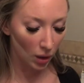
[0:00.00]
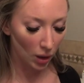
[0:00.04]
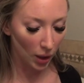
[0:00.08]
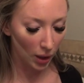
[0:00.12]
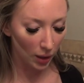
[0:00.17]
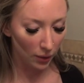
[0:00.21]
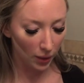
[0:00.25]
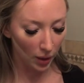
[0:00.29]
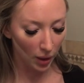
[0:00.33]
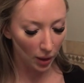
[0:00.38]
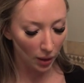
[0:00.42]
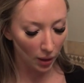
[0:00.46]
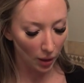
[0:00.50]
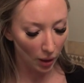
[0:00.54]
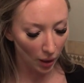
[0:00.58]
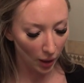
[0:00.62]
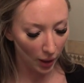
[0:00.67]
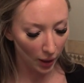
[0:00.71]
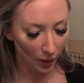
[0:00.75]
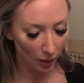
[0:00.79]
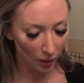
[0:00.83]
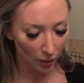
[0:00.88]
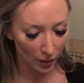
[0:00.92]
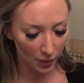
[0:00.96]
And then
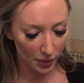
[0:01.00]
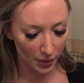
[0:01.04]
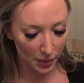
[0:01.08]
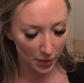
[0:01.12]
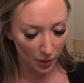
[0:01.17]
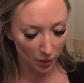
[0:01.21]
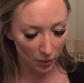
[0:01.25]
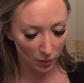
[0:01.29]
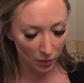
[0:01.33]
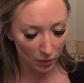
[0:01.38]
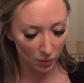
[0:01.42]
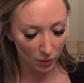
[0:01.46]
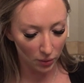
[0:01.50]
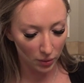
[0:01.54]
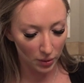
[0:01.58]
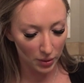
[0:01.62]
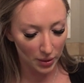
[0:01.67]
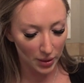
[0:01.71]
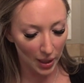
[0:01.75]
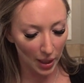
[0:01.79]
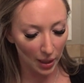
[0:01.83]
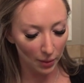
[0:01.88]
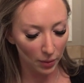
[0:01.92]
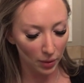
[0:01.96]
I also
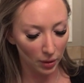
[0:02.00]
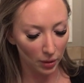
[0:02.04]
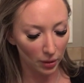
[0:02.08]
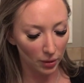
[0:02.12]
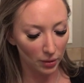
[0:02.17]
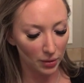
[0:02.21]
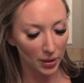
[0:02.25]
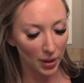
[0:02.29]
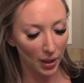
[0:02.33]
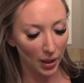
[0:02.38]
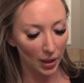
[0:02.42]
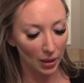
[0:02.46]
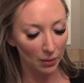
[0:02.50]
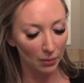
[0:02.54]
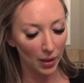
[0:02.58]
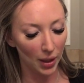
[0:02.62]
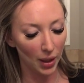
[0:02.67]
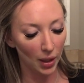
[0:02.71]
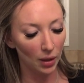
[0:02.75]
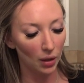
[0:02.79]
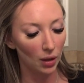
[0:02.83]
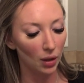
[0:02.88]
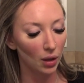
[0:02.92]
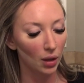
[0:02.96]
dab a little tiny
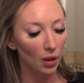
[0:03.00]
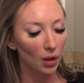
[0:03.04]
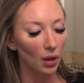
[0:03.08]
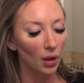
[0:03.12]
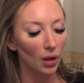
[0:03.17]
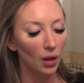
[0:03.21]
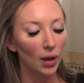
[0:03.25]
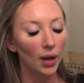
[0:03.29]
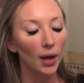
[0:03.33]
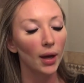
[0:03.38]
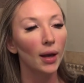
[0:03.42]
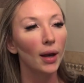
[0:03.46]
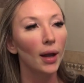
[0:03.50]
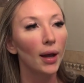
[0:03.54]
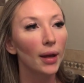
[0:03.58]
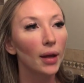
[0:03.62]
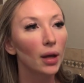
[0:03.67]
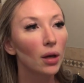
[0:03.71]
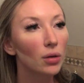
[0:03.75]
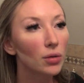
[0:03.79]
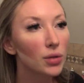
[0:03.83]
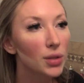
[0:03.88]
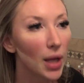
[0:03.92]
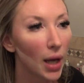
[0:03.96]
bit and I
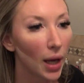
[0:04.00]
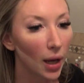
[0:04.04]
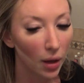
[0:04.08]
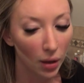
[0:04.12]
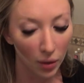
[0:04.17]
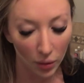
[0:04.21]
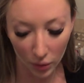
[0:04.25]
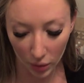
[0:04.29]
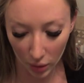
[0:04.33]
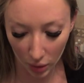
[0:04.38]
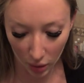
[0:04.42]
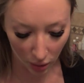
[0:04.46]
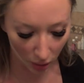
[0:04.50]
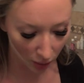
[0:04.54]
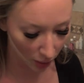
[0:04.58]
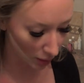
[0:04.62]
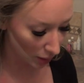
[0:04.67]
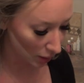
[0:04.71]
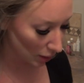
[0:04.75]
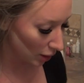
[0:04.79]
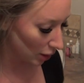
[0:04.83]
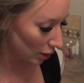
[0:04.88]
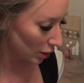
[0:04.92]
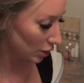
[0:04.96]
go down
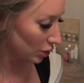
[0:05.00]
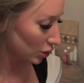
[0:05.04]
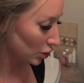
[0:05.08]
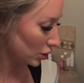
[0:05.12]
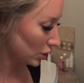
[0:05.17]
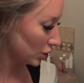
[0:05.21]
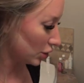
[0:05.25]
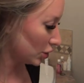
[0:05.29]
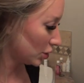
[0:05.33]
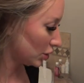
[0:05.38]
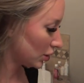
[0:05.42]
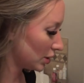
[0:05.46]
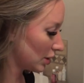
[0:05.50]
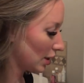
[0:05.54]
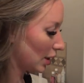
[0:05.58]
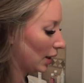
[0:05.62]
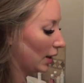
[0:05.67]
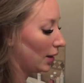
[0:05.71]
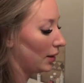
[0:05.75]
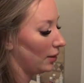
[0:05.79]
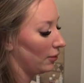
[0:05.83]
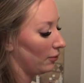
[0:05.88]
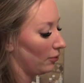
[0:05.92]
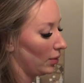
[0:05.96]
each
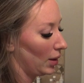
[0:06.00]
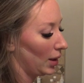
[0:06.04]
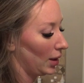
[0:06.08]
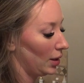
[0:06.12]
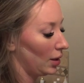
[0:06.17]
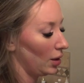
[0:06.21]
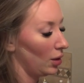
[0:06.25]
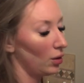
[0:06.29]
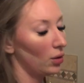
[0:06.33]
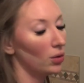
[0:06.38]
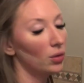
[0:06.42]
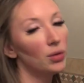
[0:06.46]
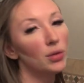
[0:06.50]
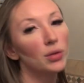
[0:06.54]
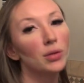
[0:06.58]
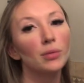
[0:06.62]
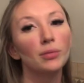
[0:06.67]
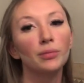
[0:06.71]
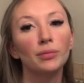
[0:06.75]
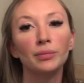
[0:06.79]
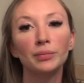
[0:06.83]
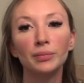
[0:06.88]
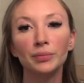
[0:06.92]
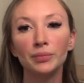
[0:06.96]
side of my nose.